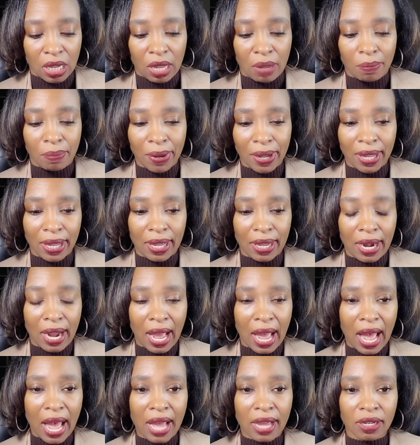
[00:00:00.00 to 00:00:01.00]
But
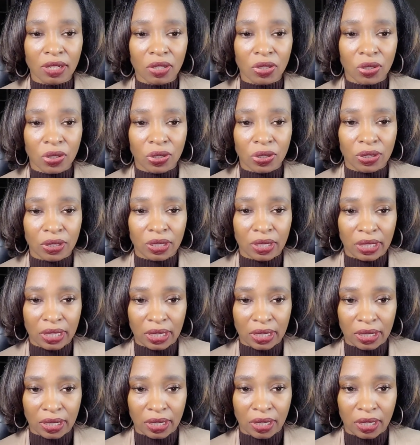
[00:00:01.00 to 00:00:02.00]
I learned
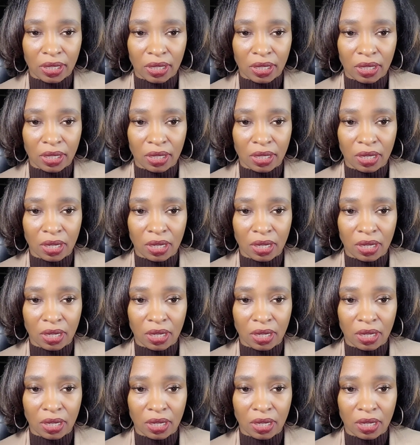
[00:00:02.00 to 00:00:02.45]
then,